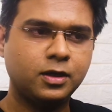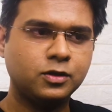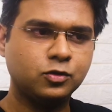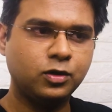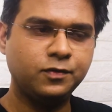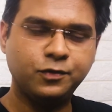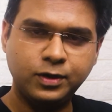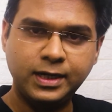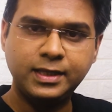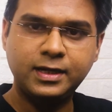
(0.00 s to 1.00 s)
So if you
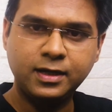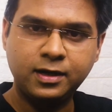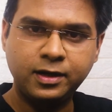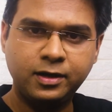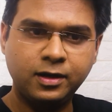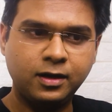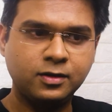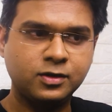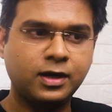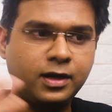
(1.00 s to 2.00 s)
read that article,
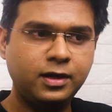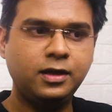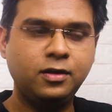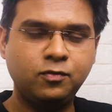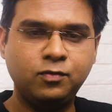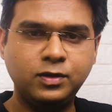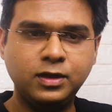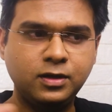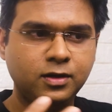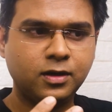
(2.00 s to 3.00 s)
suddenly
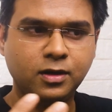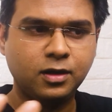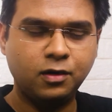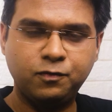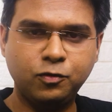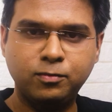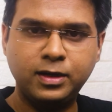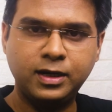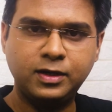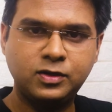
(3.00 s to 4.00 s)
within a few
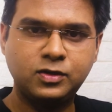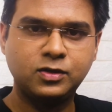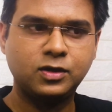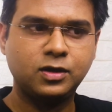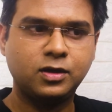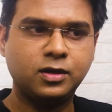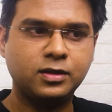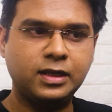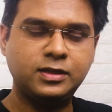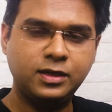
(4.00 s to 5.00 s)
minutes,
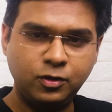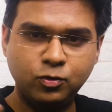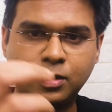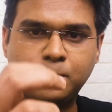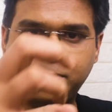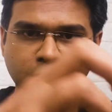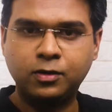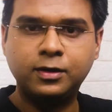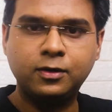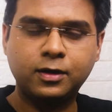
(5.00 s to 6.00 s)
there is a new company
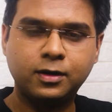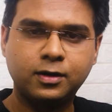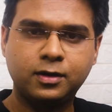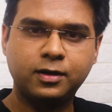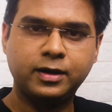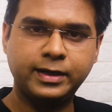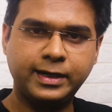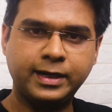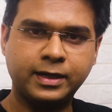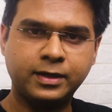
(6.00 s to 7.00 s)
on your
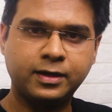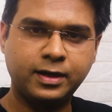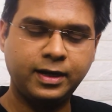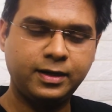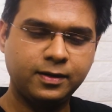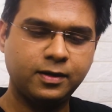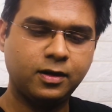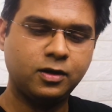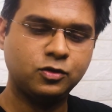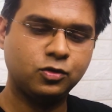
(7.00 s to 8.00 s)
radar, right?
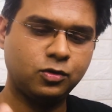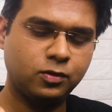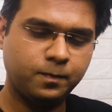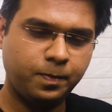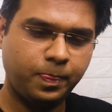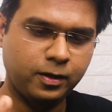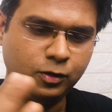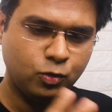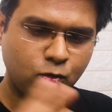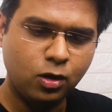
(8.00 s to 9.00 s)
So
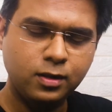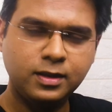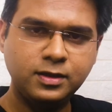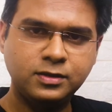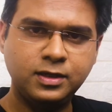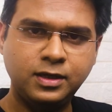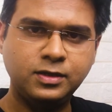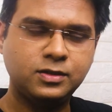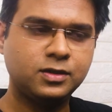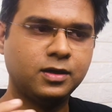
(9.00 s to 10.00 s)
do all these
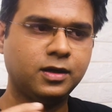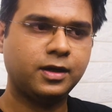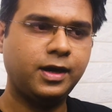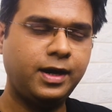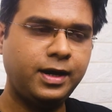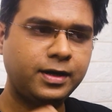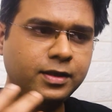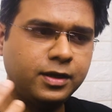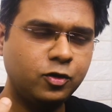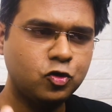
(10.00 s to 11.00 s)
things. Read
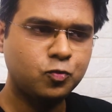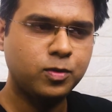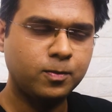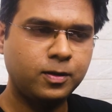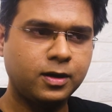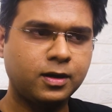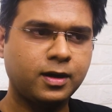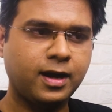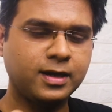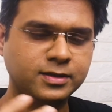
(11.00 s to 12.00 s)
the newspaper
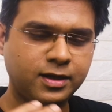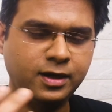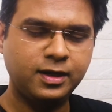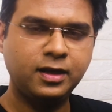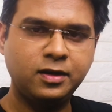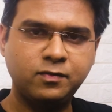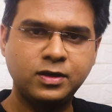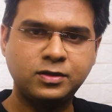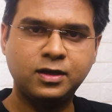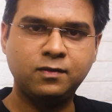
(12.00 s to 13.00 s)
as a retail
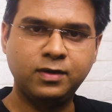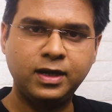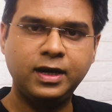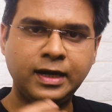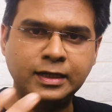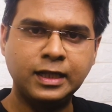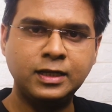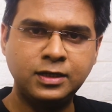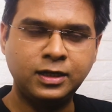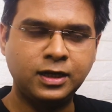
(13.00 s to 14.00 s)
investor very
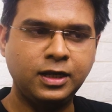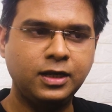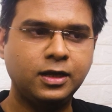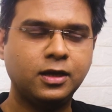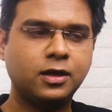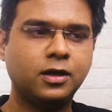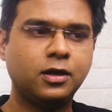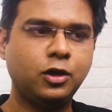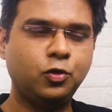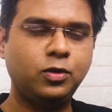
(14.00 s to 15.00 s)
intelligently.
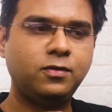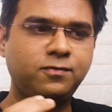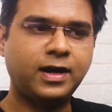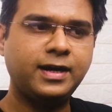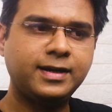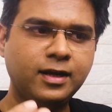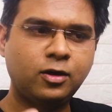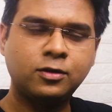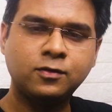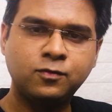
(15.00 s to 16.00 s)
You will find a
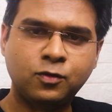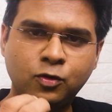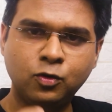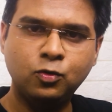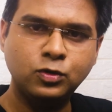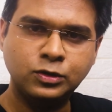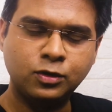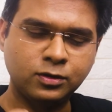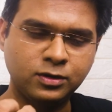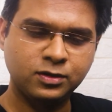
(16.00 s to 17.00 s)
lot of clues,
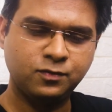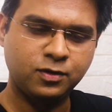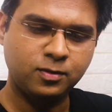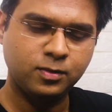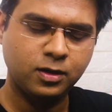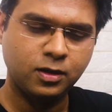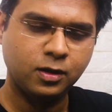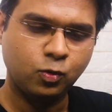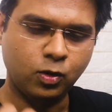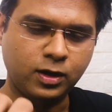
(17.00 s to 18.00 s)
not just from
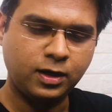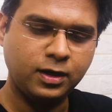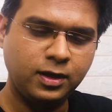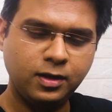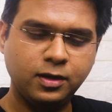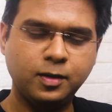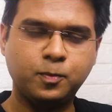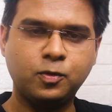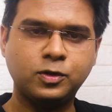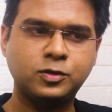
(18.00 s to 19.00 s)
quarterly
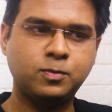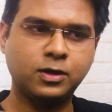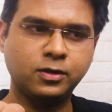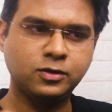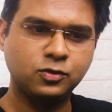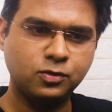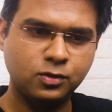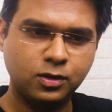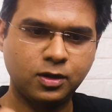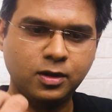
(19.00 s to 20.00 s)
reports, but
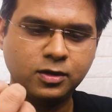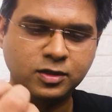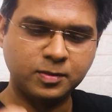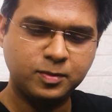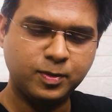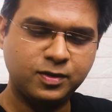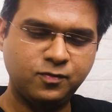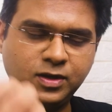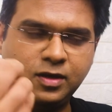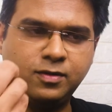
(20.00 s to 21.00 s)
also some
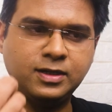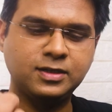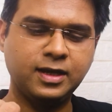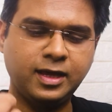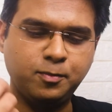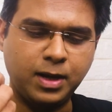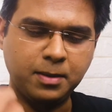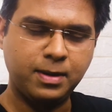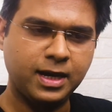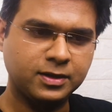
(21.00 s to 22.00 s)
specific events like
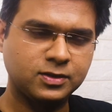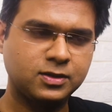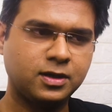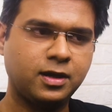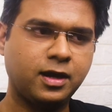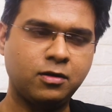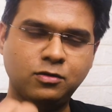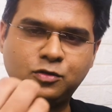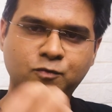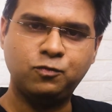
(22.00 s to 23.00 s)
buybacks and
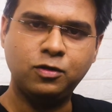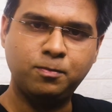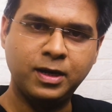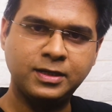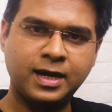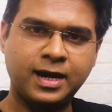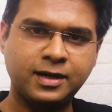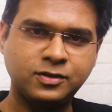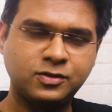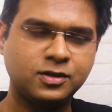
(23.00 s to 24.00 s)
also full page
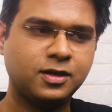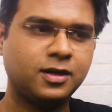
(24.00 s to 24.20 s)
ads.